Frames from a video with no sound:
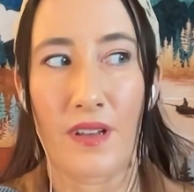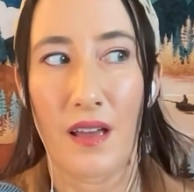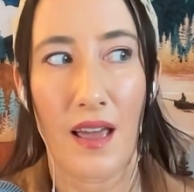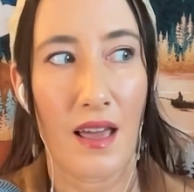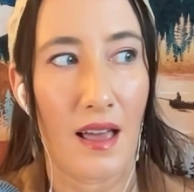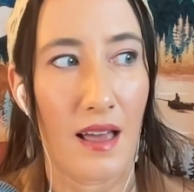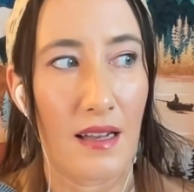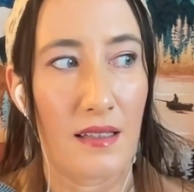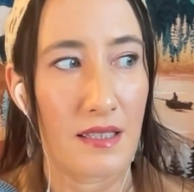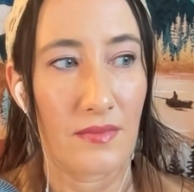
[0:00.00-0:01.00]

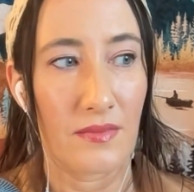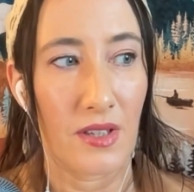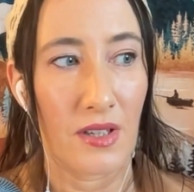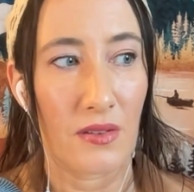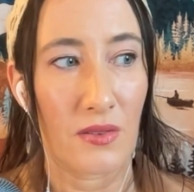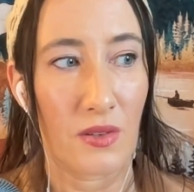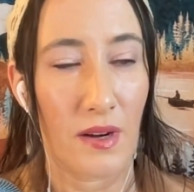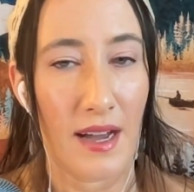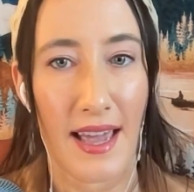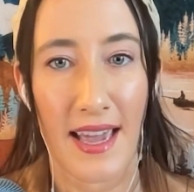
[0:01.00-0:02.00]
And, so
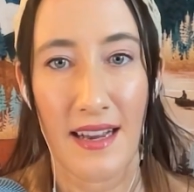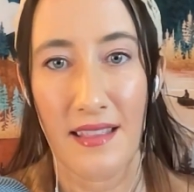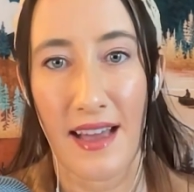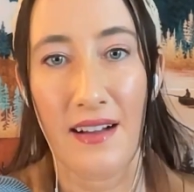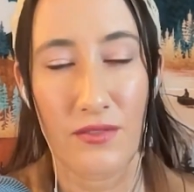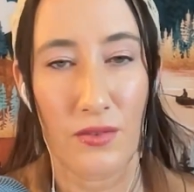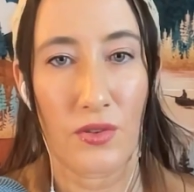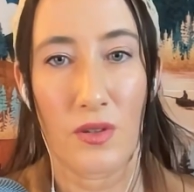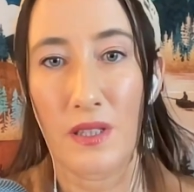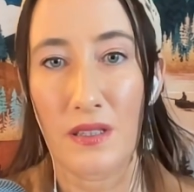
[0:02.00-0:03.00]
I hated that
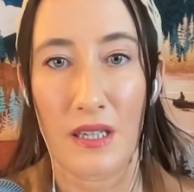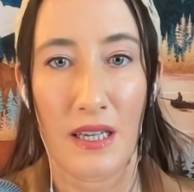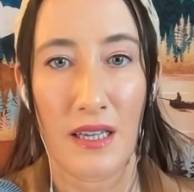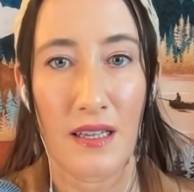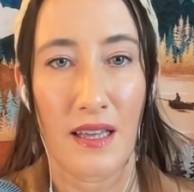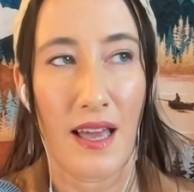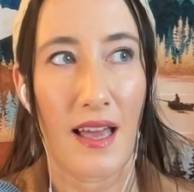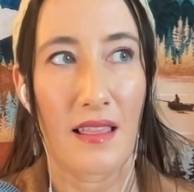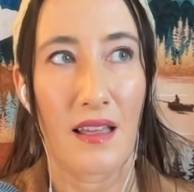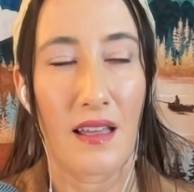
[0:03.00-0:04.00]
vulnerability.
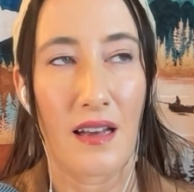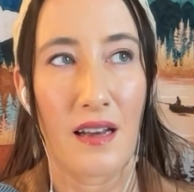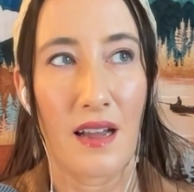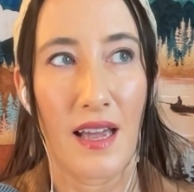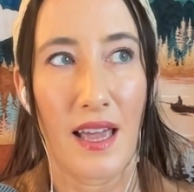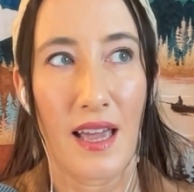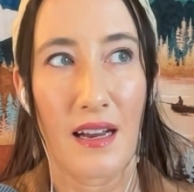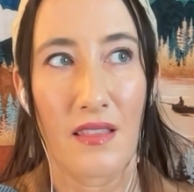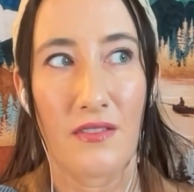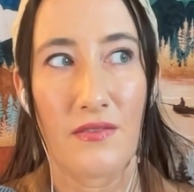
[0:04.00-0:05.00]
And then I
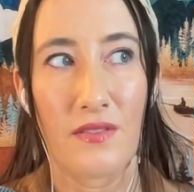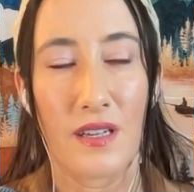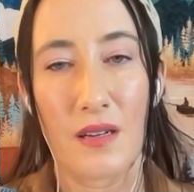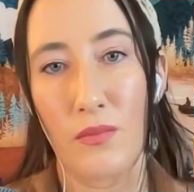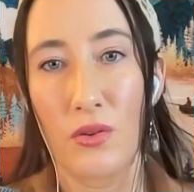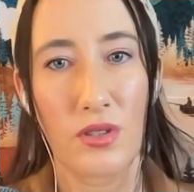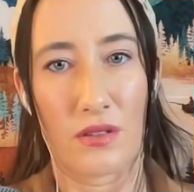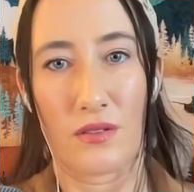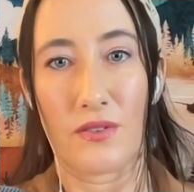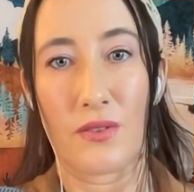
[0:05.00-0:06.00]
hated the
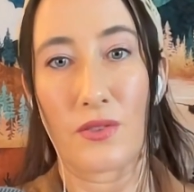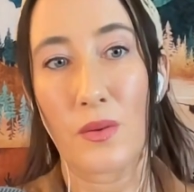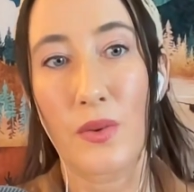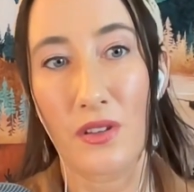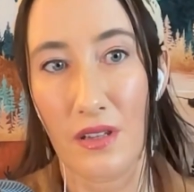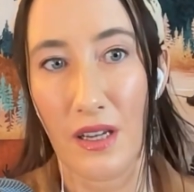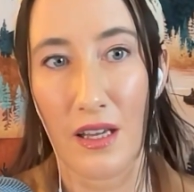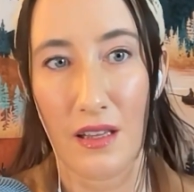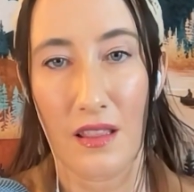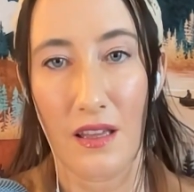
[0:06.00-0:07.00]
emotional
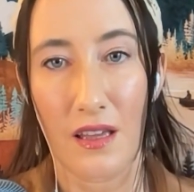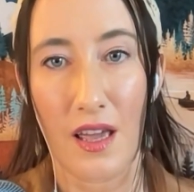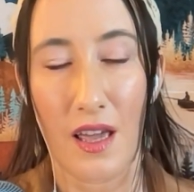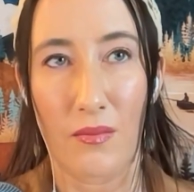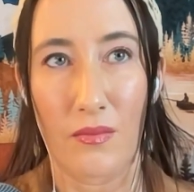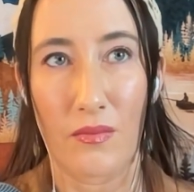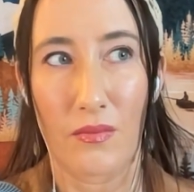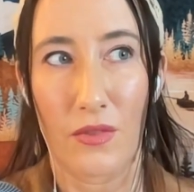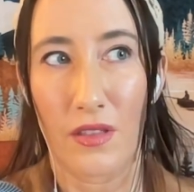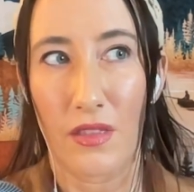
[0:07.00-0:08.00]
vulnerability that came
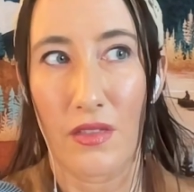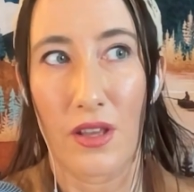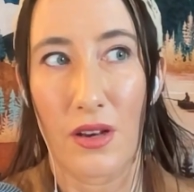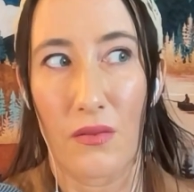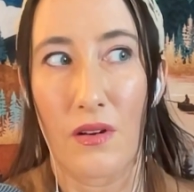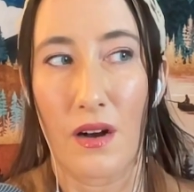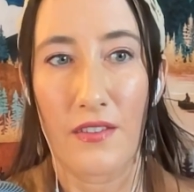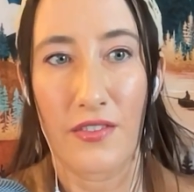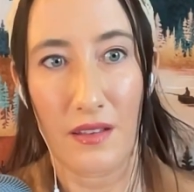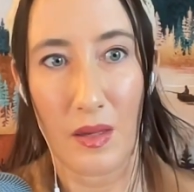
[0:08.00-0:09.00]
with,
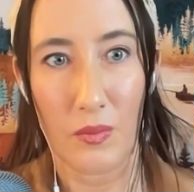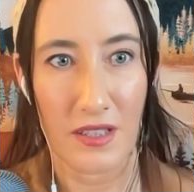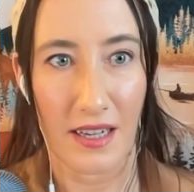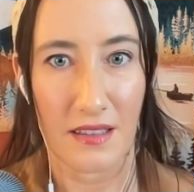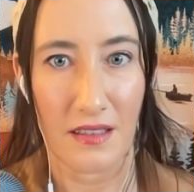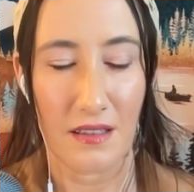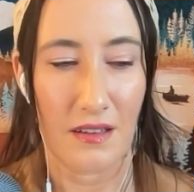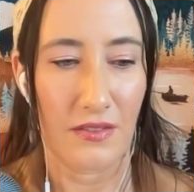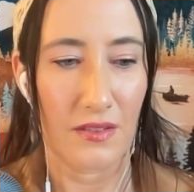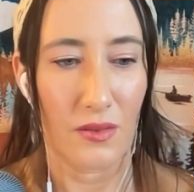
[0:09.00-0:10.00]
not feeling protected
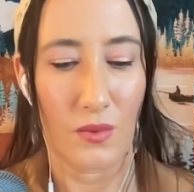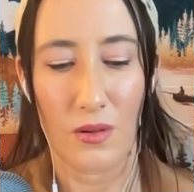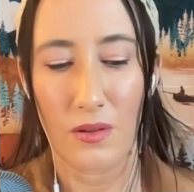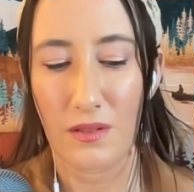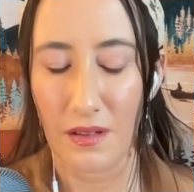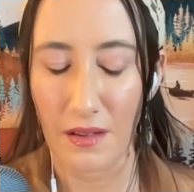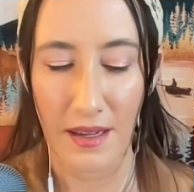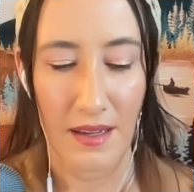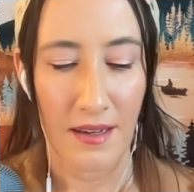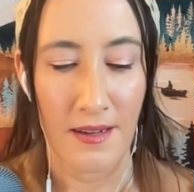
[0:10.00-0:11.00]
enough in the world. And
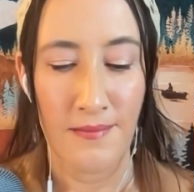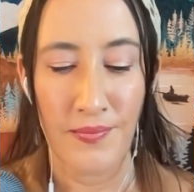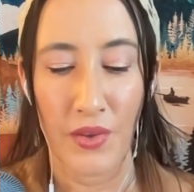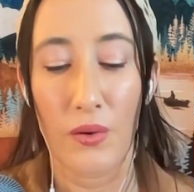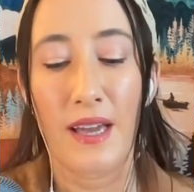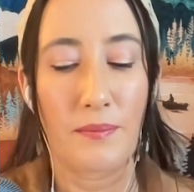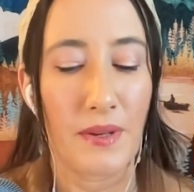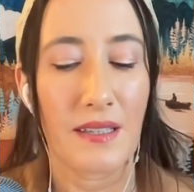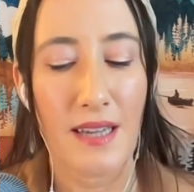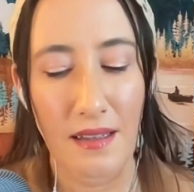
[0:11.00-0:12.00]
okay,
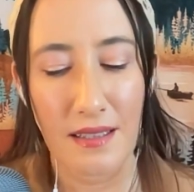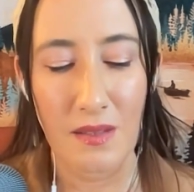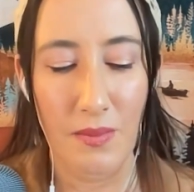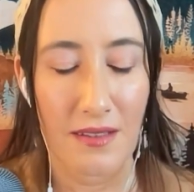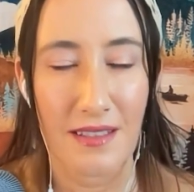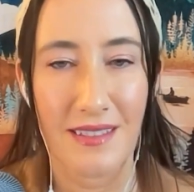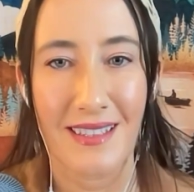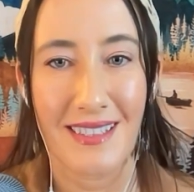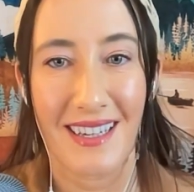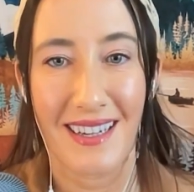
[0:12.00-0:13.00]
but tell us about this
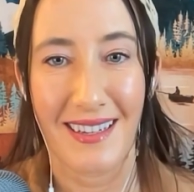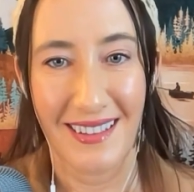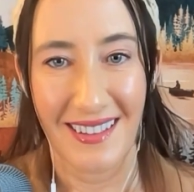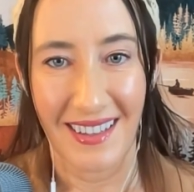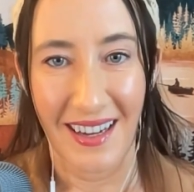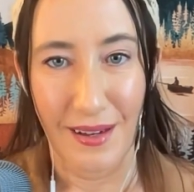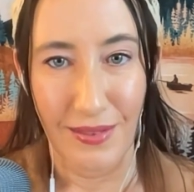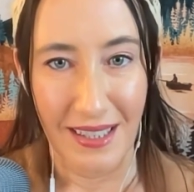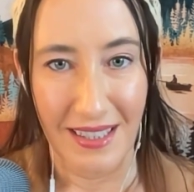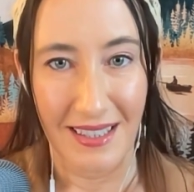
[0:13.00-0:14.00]
idea of
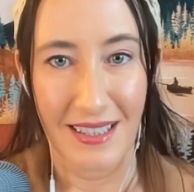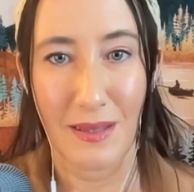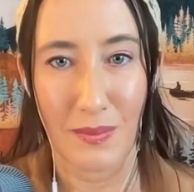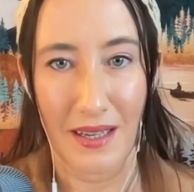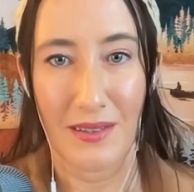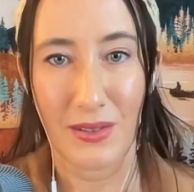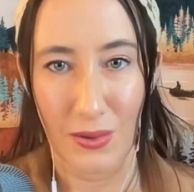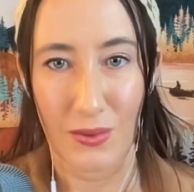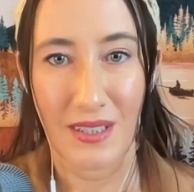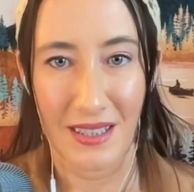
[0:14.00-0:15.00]
identity-based
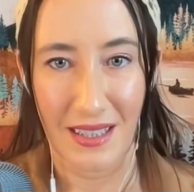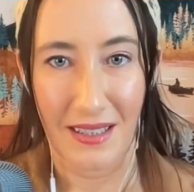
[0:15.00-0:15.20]
OCD.